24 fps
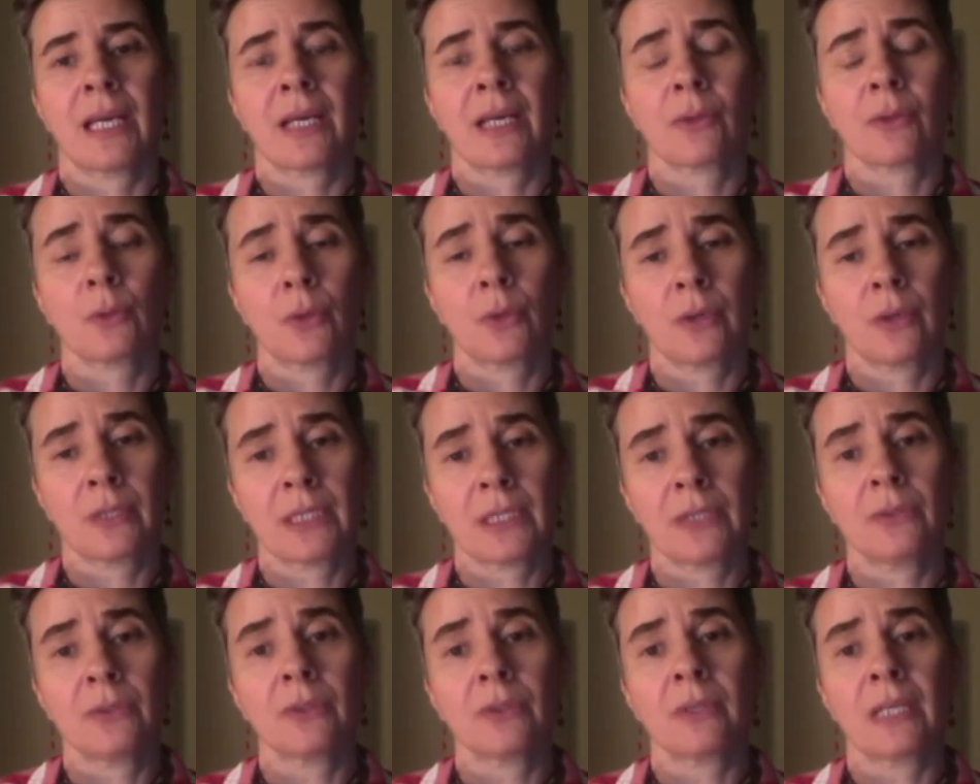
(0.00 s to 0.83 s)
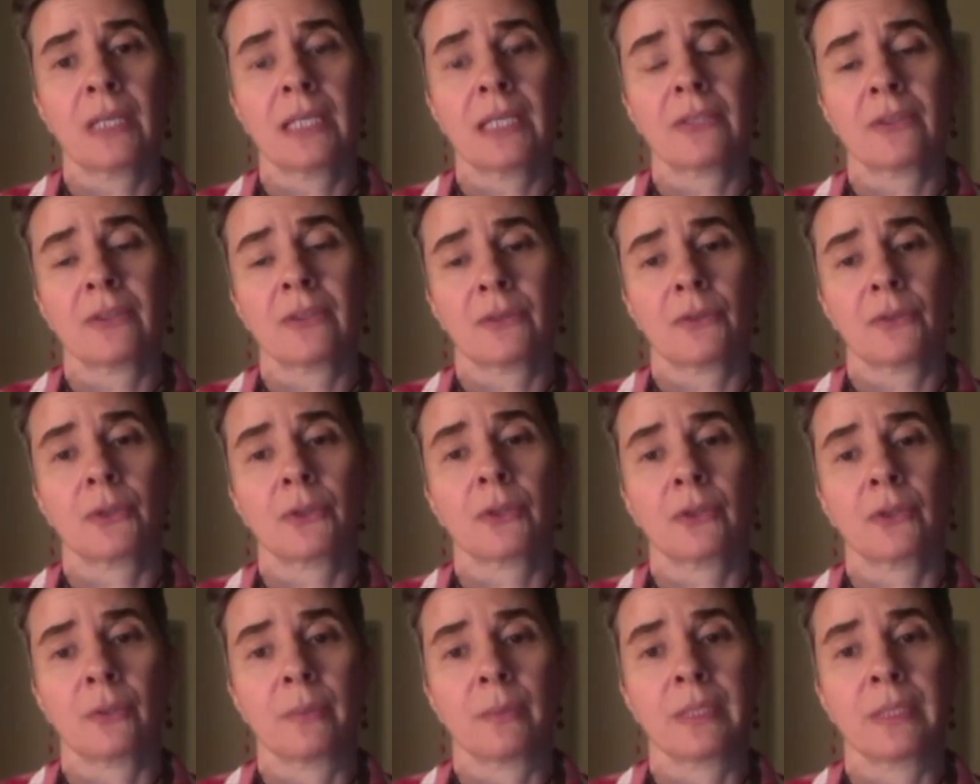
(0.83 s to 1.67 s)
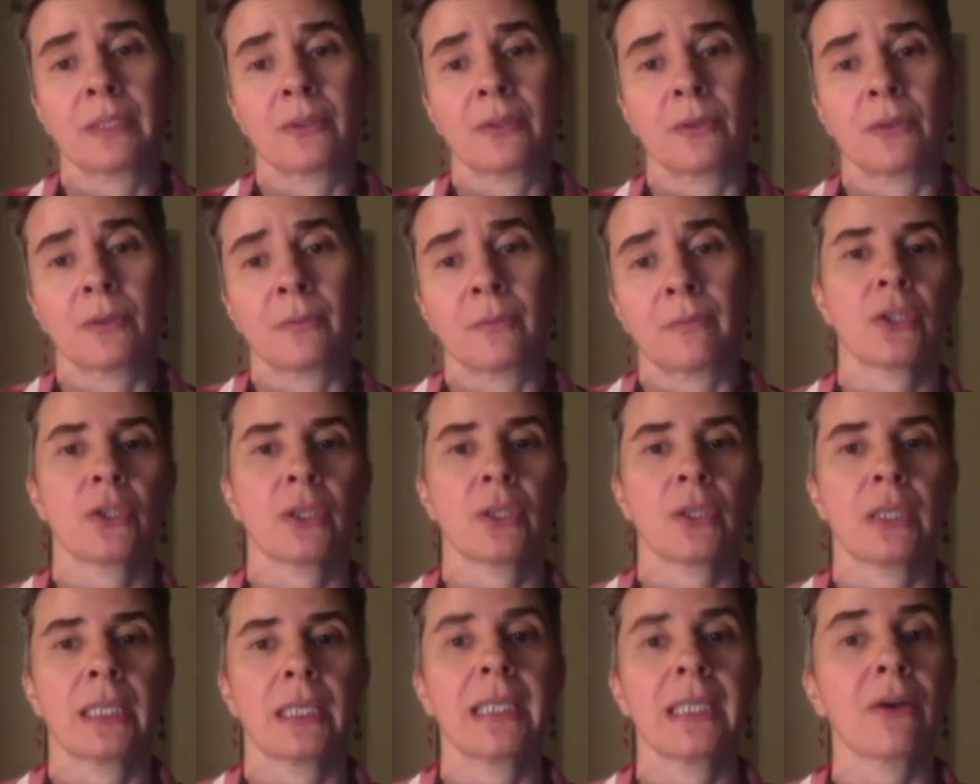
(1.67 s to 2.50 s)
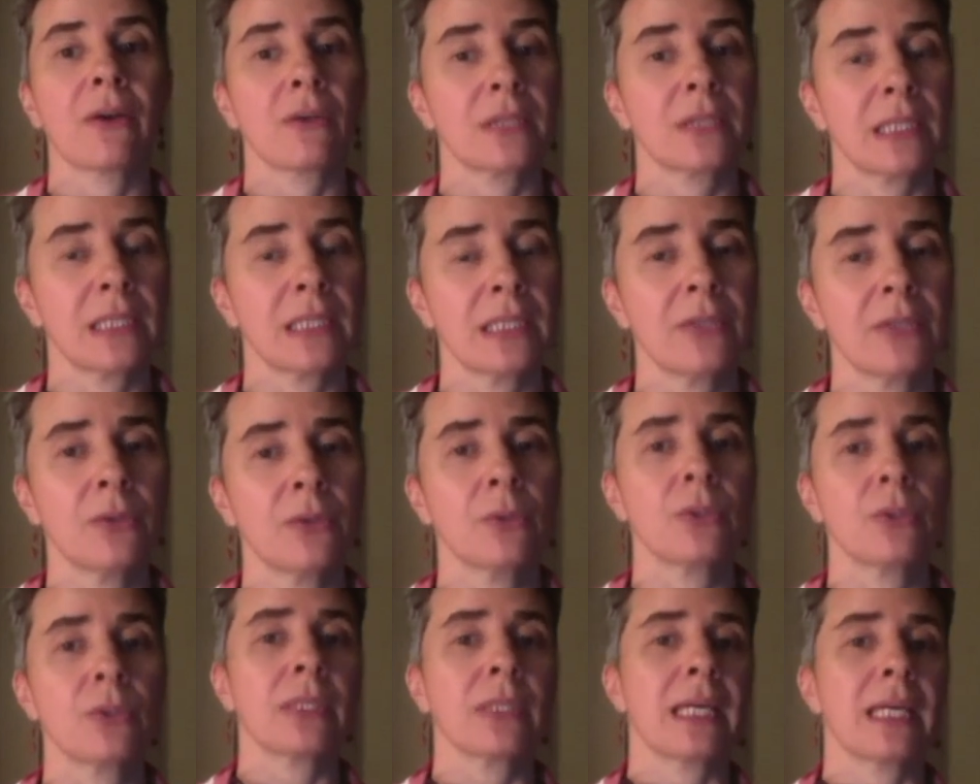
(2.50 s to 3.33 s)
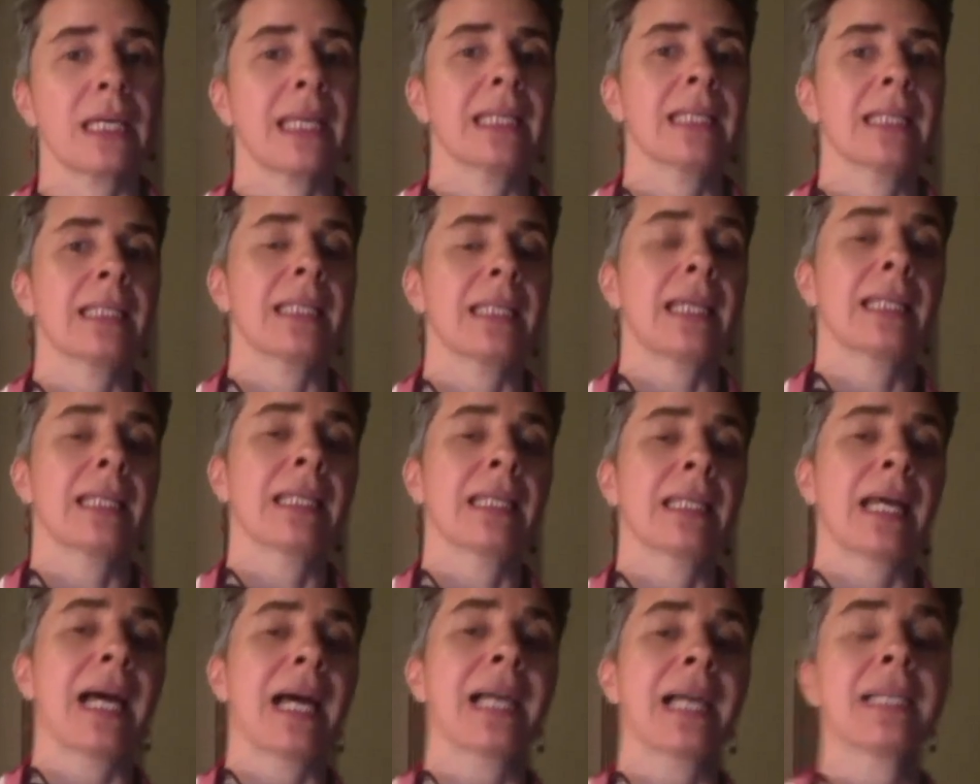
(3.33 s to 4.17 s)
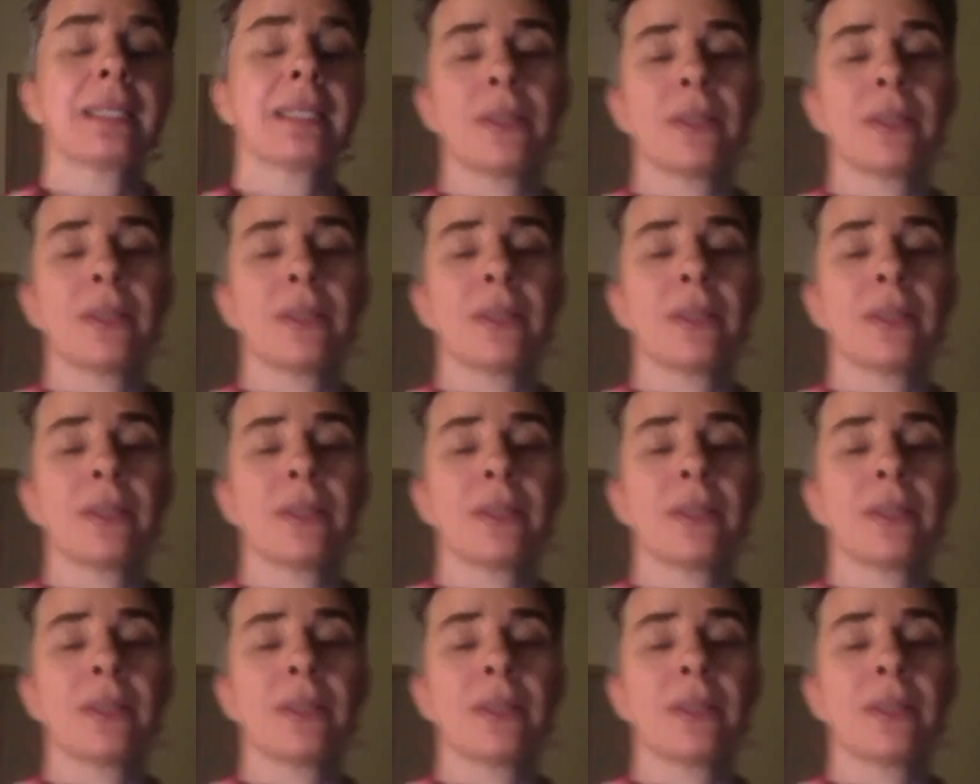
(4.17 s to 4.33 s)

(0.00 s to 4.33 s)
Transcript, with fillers: to continue the letter of Sri he continues and, and adds a